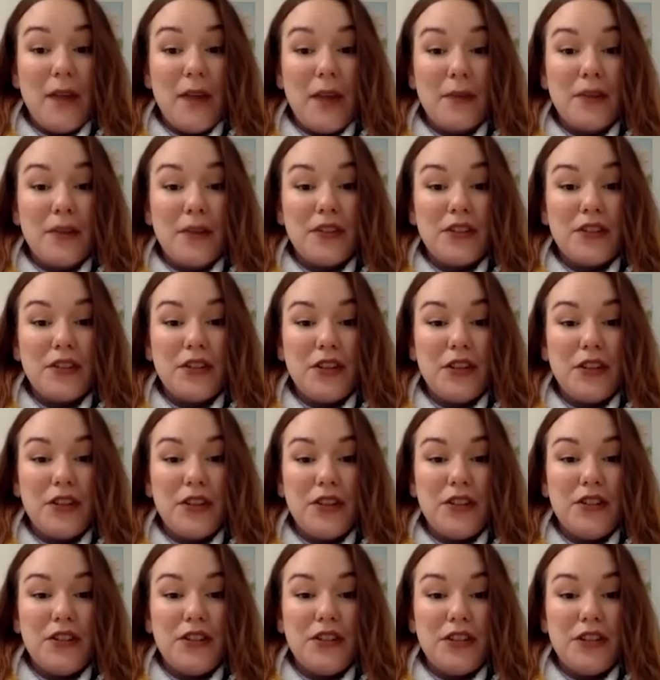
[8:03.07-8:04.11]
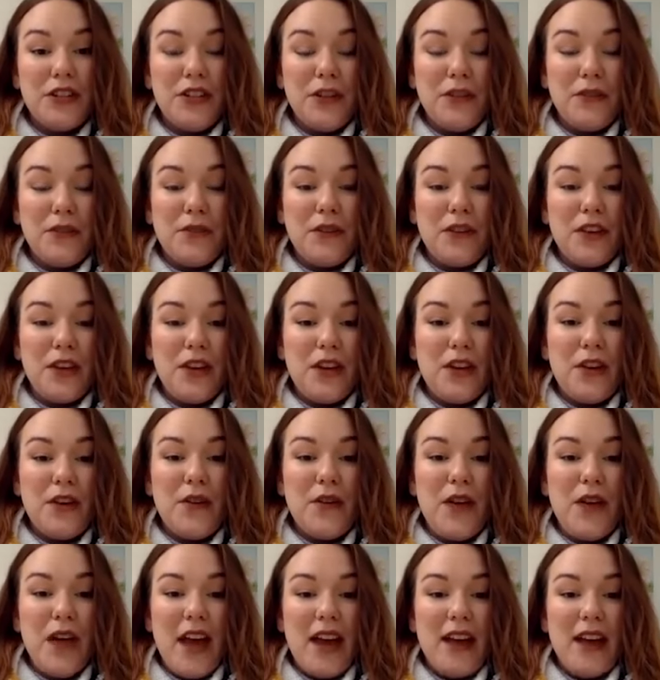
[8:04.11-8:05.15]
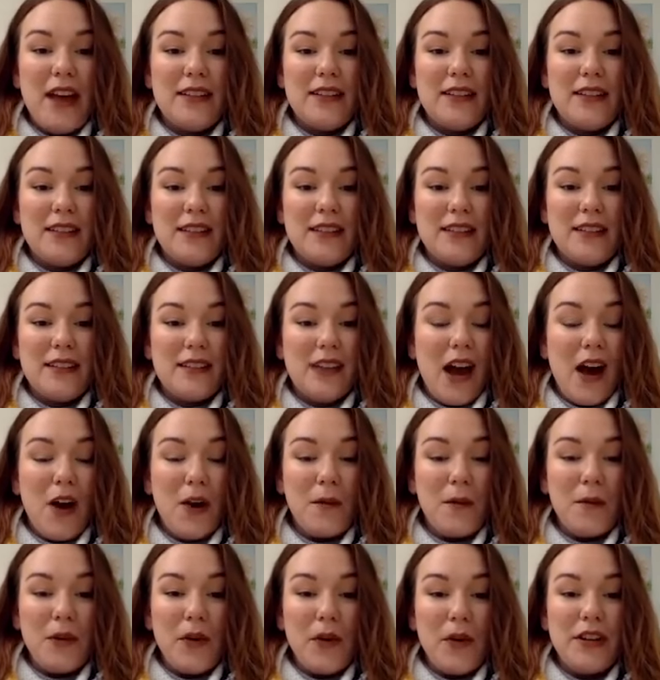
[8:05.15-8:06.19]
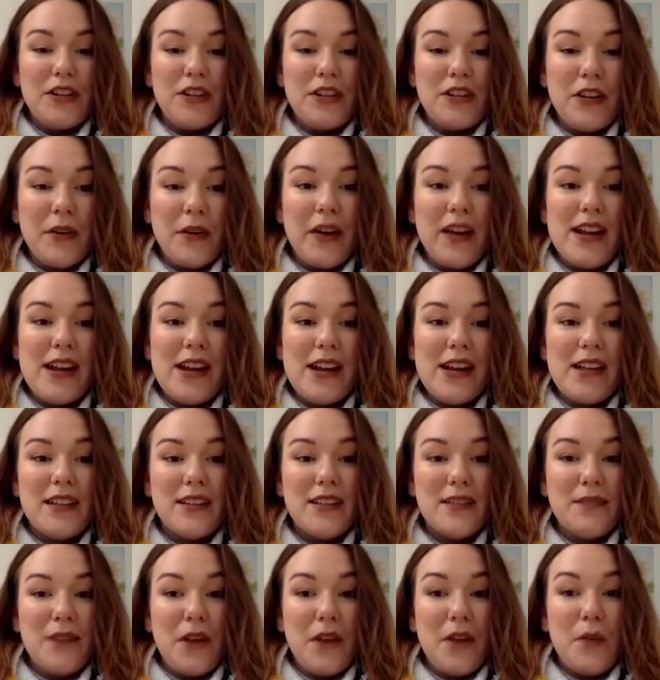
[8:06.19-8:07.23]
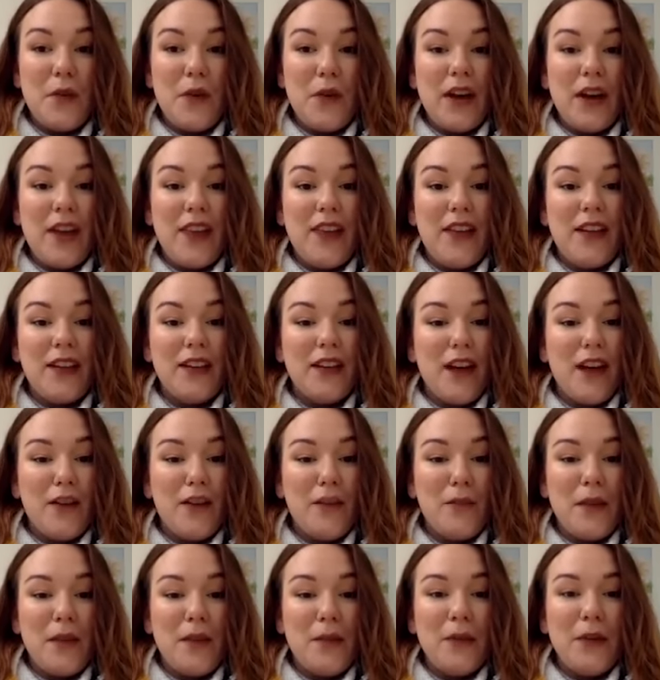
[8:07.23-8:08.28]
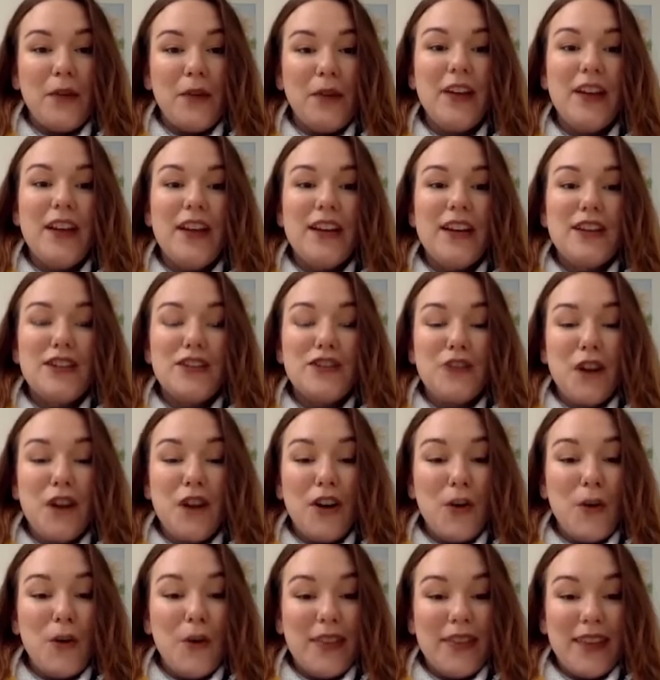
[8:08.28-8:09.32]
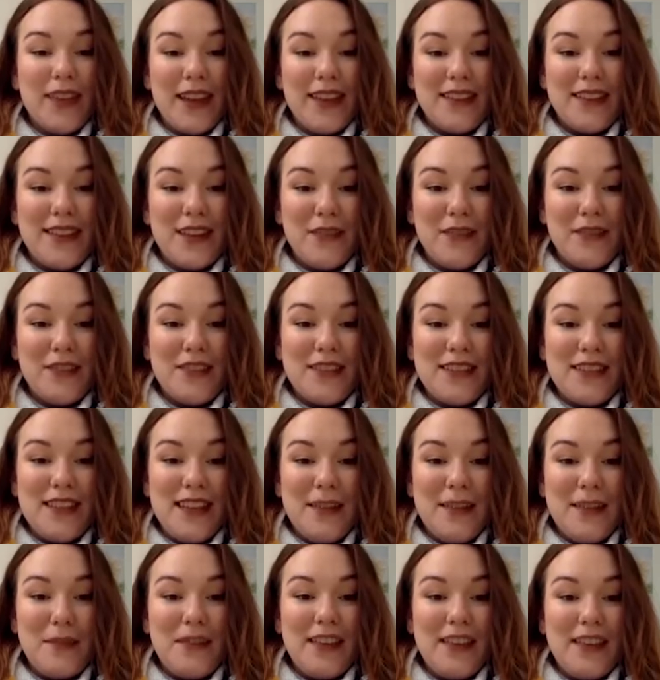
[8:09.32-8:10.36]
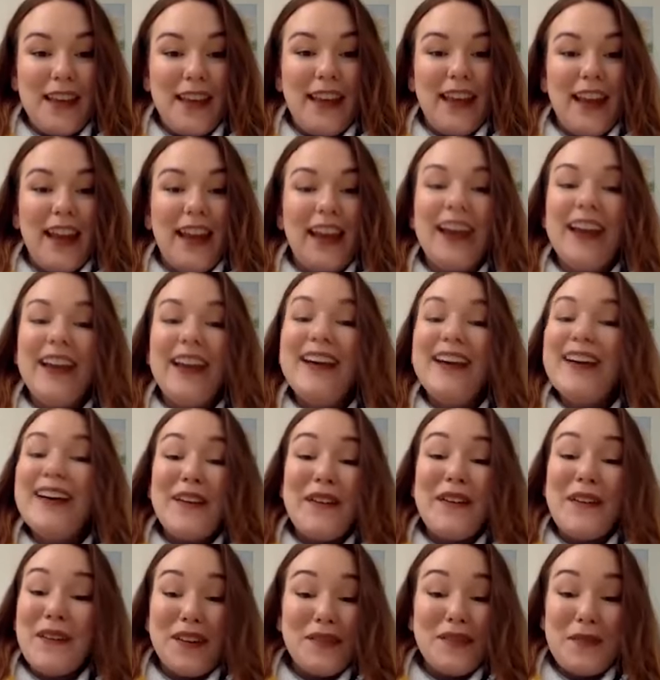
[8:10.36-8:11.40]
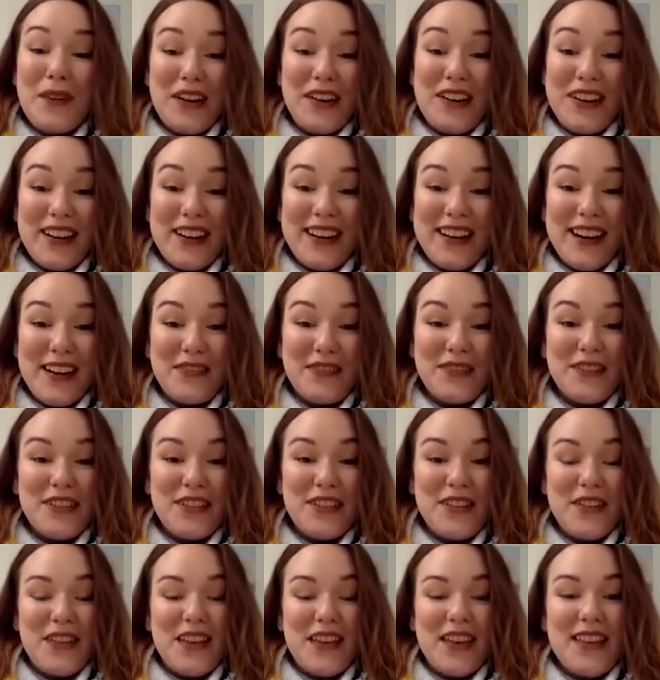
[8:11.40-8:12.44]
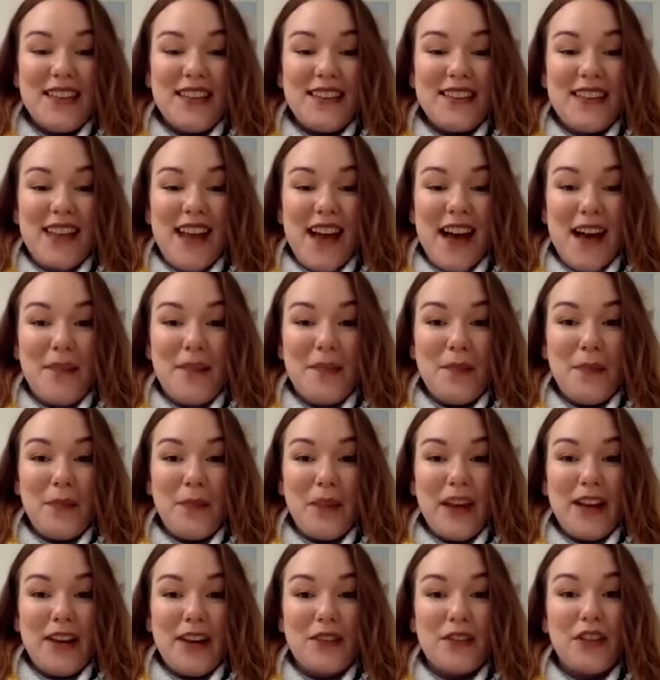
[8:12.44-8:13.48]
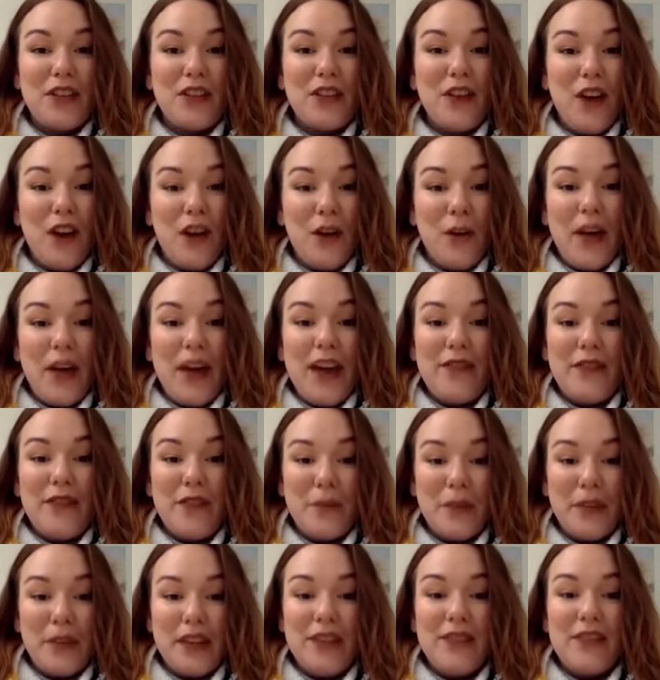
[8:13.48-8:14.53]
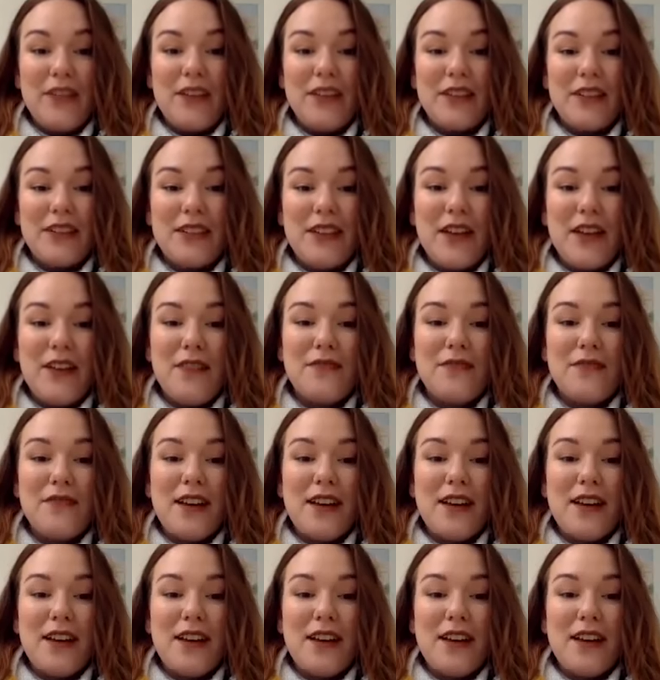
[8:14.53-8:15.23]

able to do for you, and this is how I'm going to do it, is very important. I think a lot of people struggle with that self-esteem, thinking, oh, I'm not good enough to do this, but it goes a long way if you believe in yourself.